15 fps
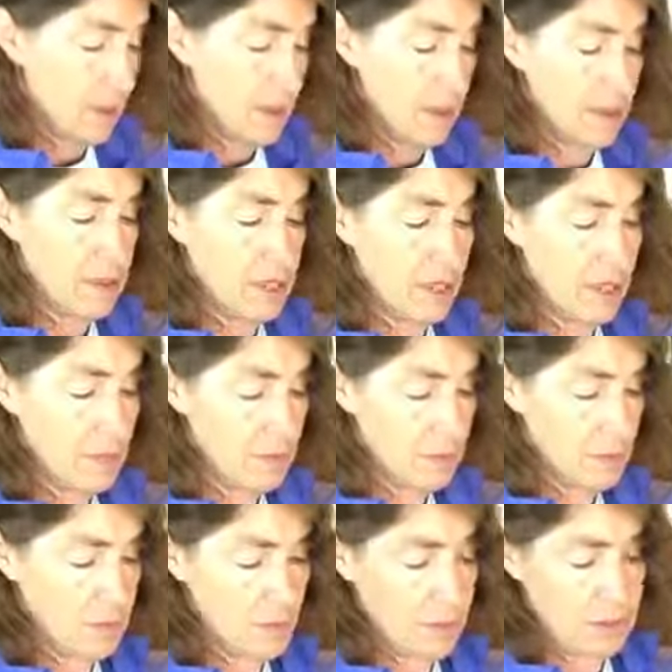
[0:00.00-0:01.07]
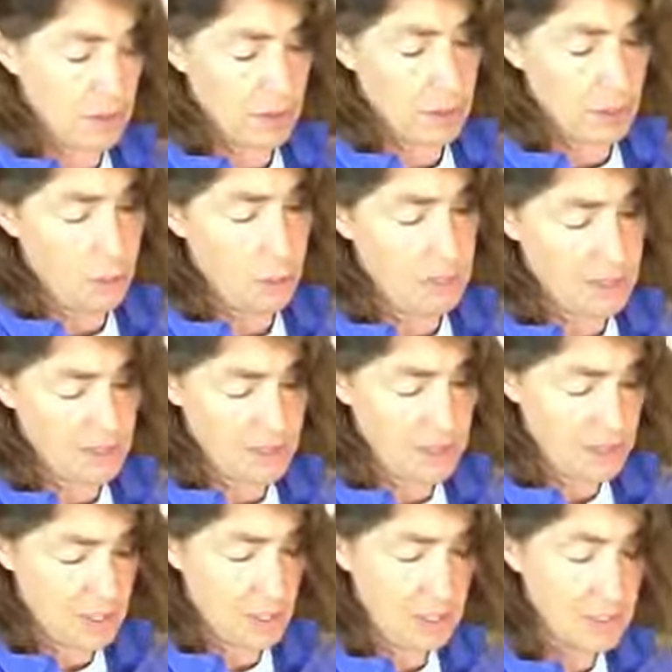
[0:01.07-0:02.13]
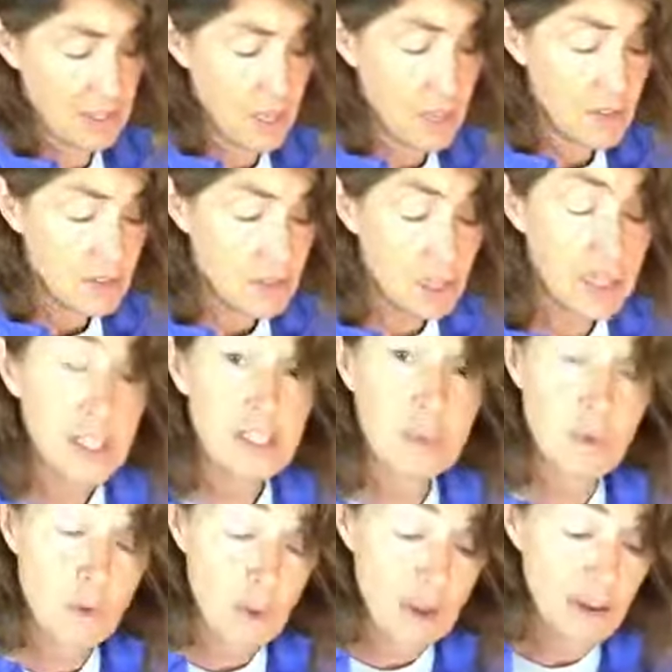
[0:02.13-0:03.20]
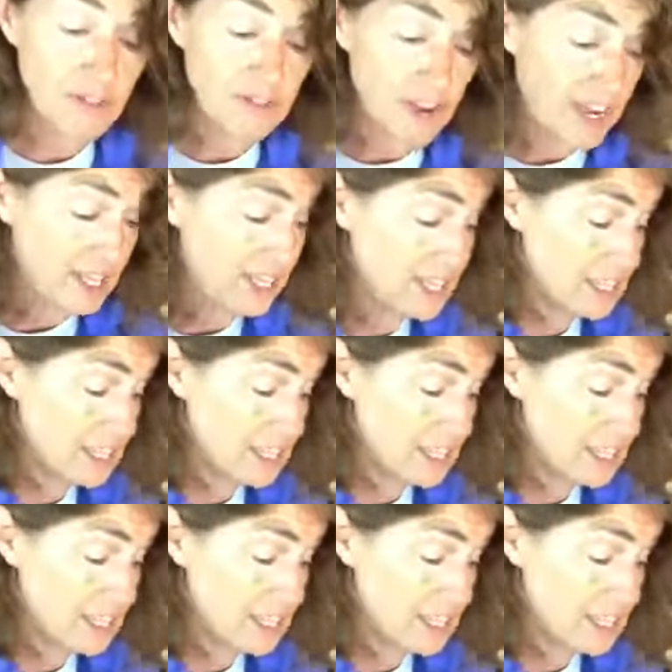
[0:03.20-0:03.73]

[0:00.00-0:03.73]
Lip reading: And then there's the little pieces on this. So then this we want to finely